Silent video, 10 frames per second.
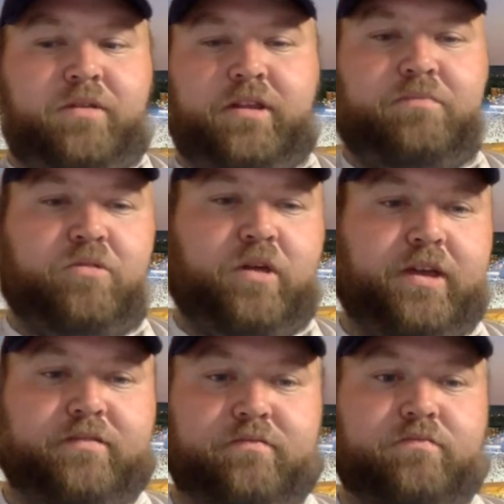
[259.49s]
He
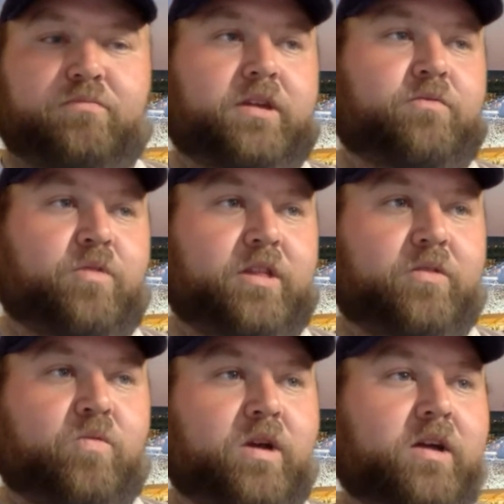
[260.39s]
played really
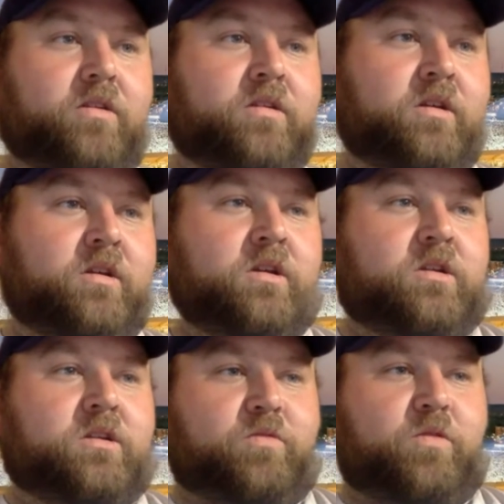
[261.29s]
well,
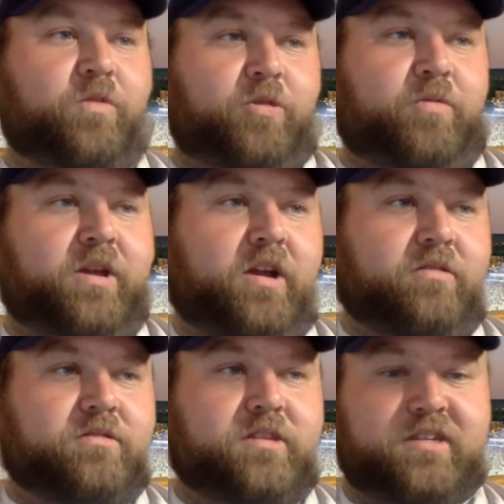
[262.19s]
threw for
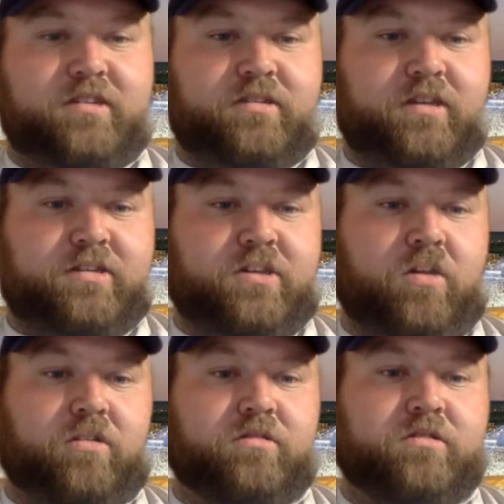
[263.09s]
366
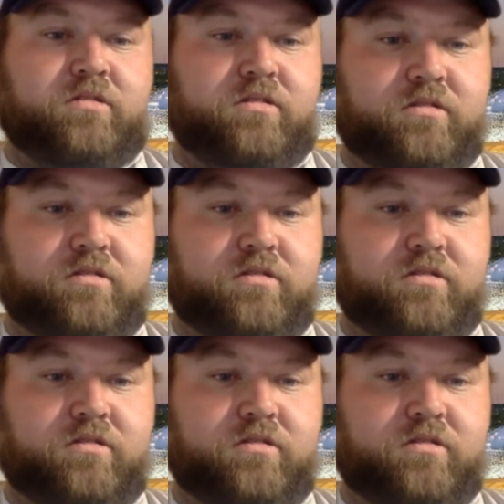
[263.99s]
yards. So